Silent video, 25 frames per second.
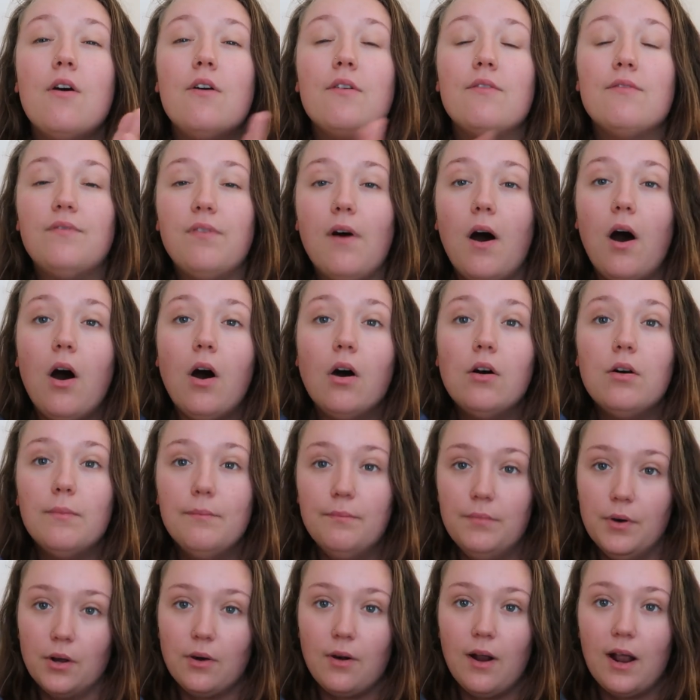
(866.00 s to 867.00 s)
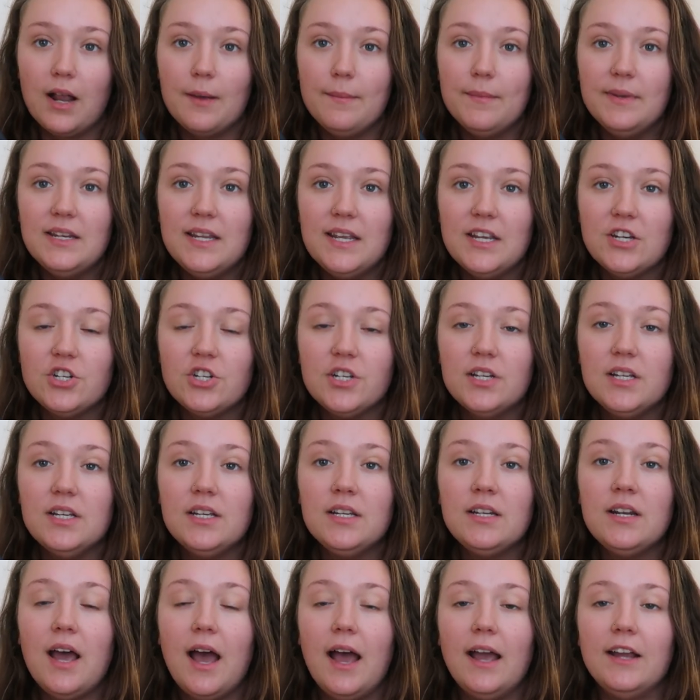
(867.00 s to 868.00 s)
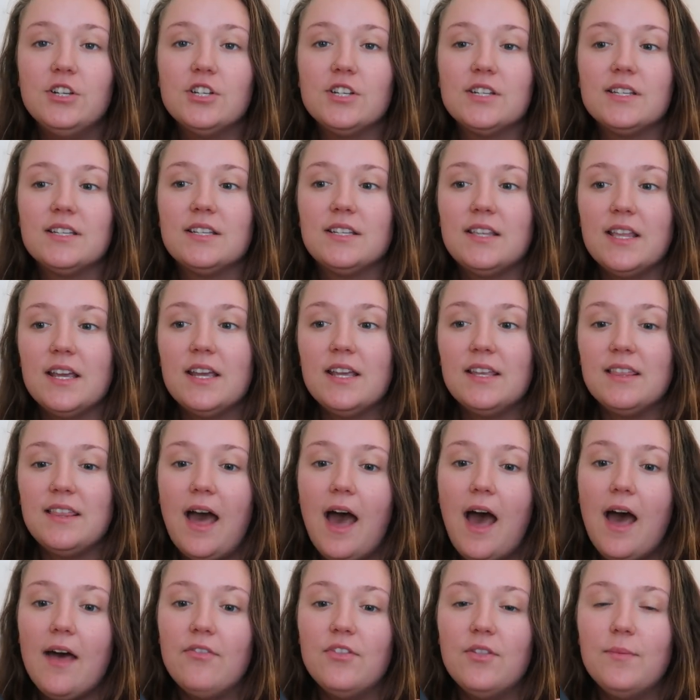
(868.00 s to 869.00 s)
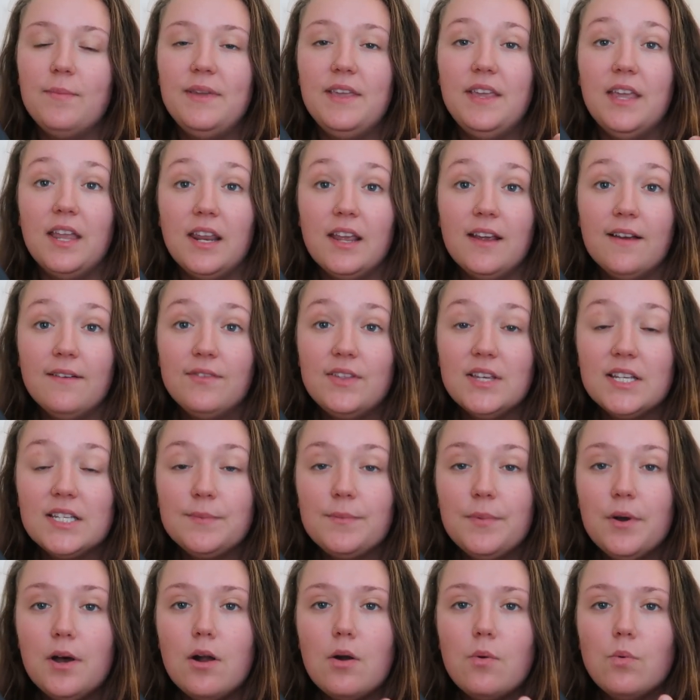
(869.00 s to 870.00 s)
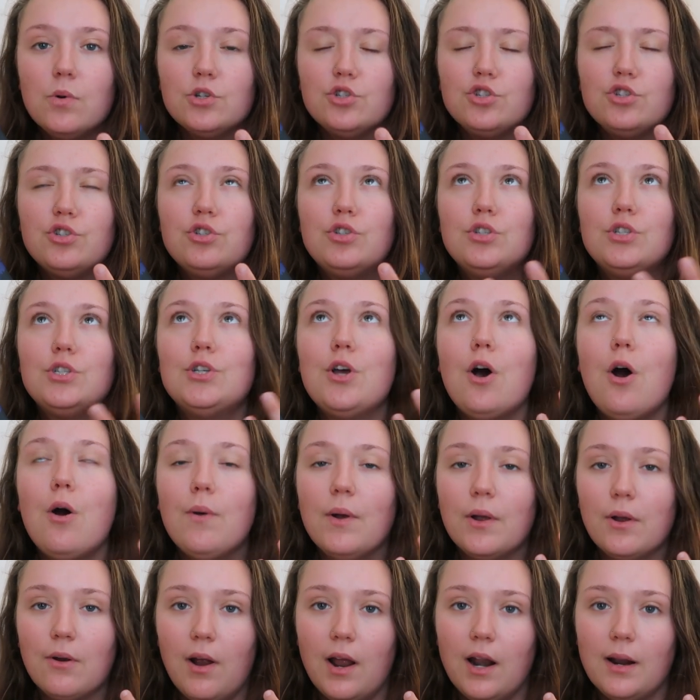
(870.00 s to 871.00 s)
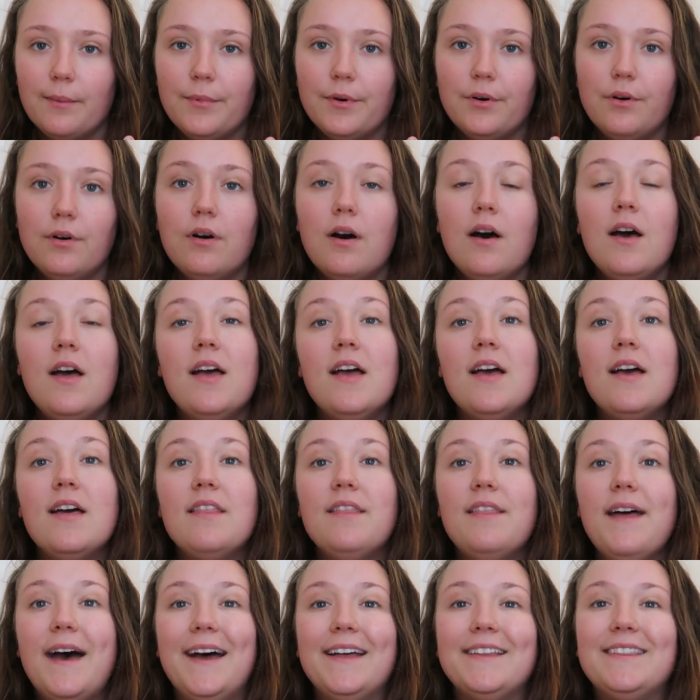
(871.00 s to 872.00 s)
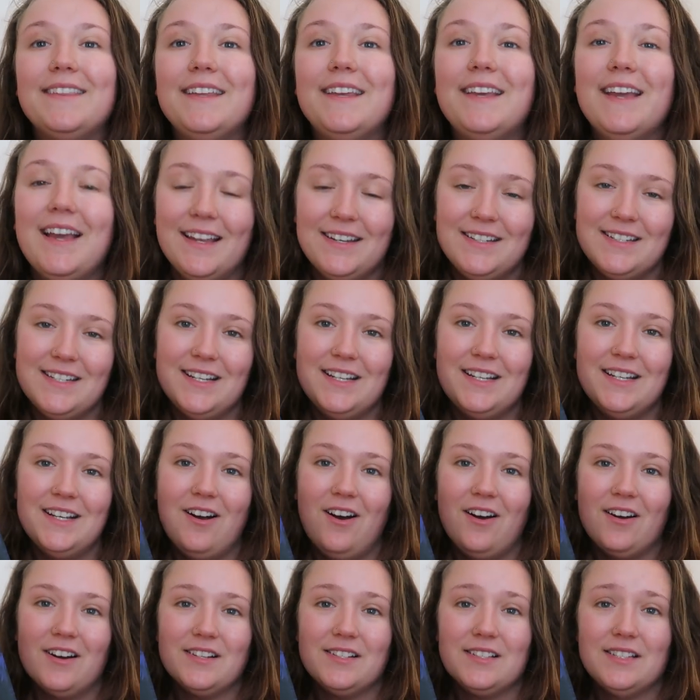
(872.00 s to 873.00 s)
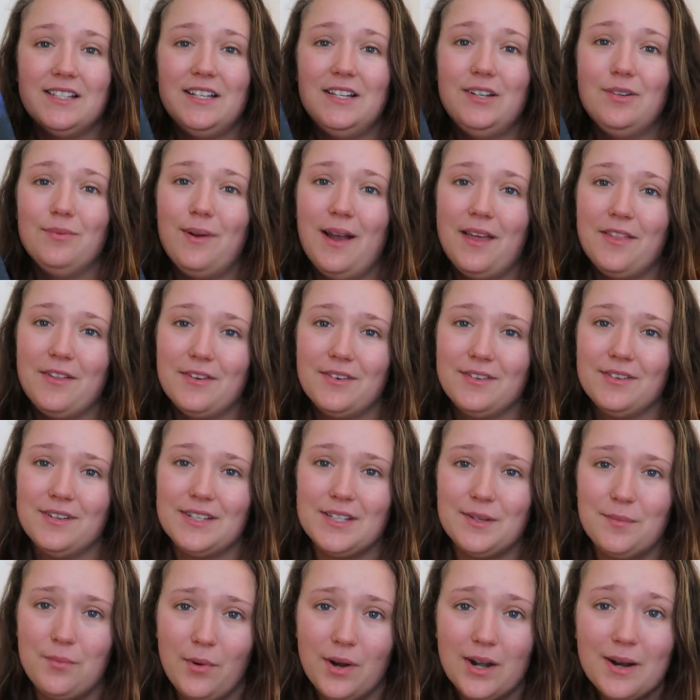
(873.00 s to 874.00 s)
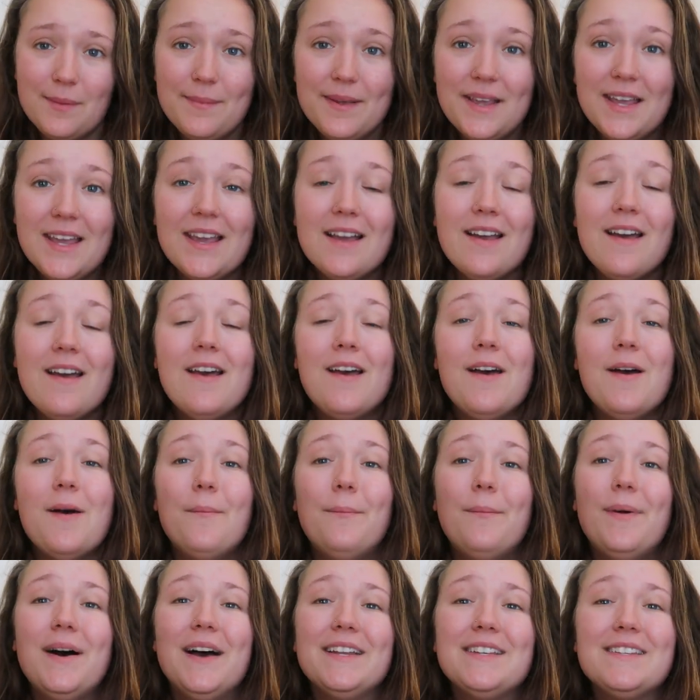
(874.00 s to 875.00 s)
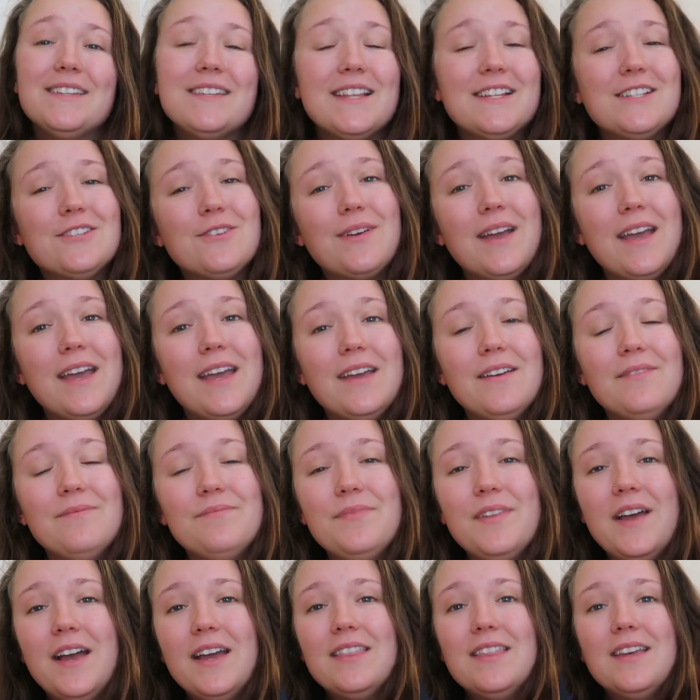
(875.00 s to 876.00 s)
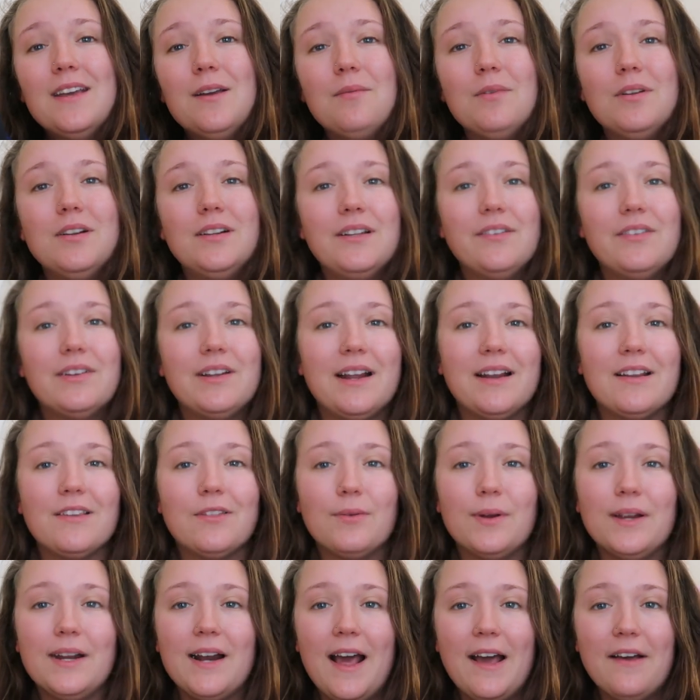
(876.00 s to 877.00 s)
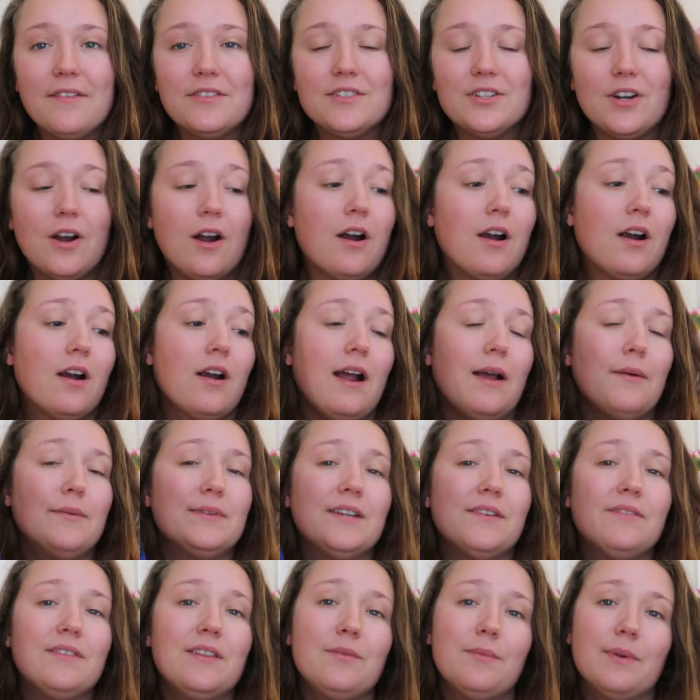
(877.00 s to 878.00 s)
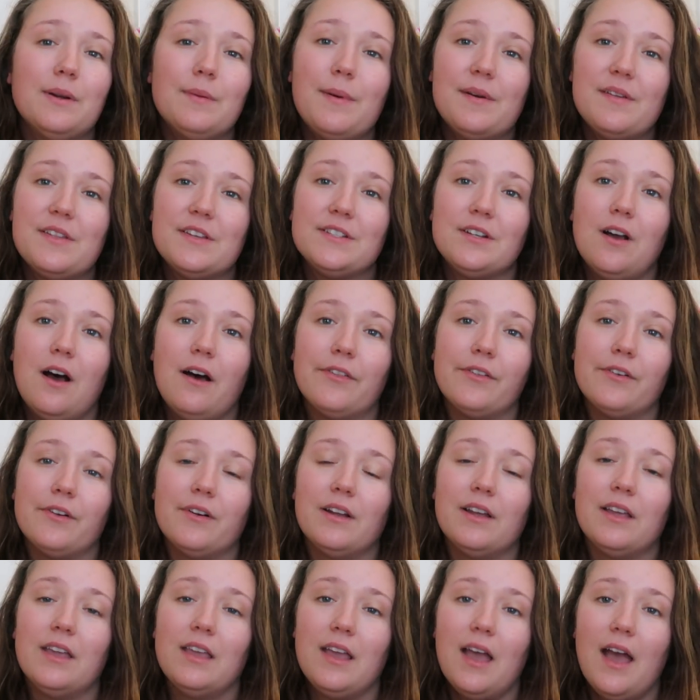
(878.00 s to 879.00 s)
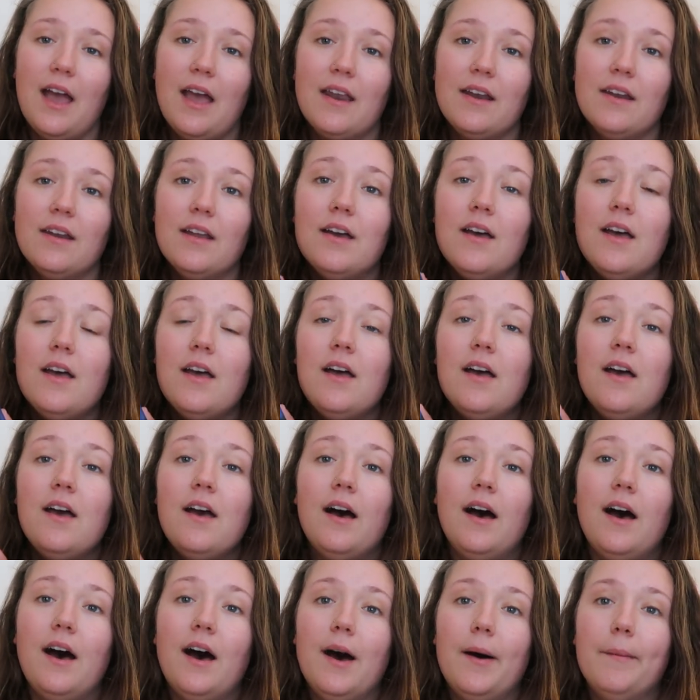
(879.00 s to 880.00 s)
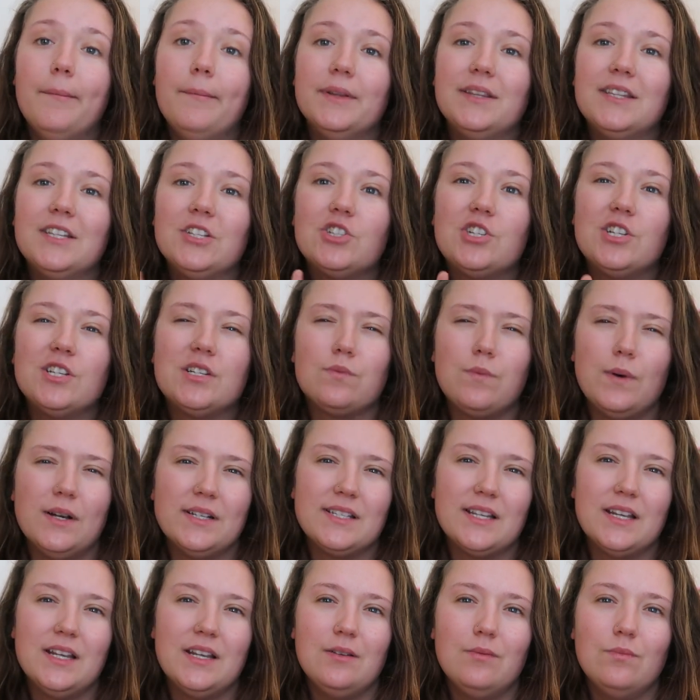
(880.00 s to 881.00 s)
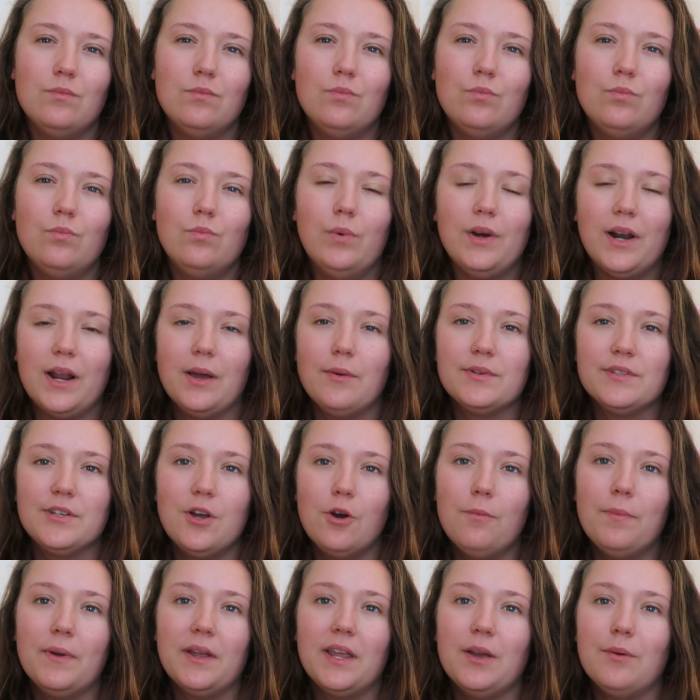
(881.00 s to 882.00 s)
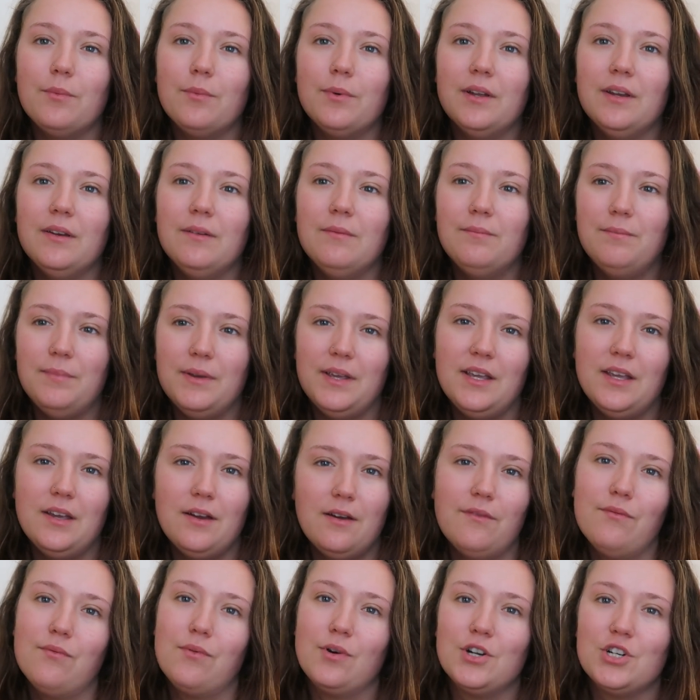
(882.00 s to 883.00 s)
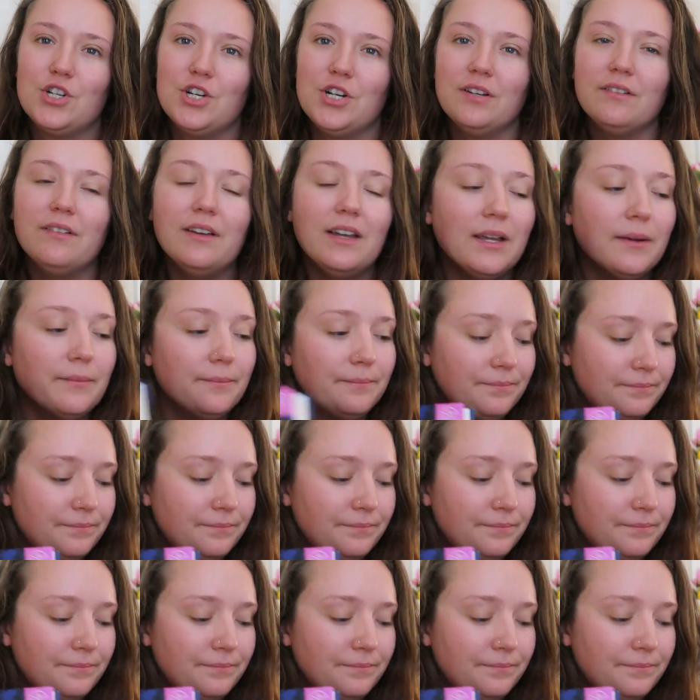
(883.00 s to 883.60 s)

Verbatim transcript: fall book recommendation. I just think that the beginning of this book was so incredible that the ending honestly rather disappointed me, but that's okay. I think I'm gonna leave it at a three and a half star. I would definitely read by this author again. Um, but this just wasn't what I was hoping it would be, unfortunately.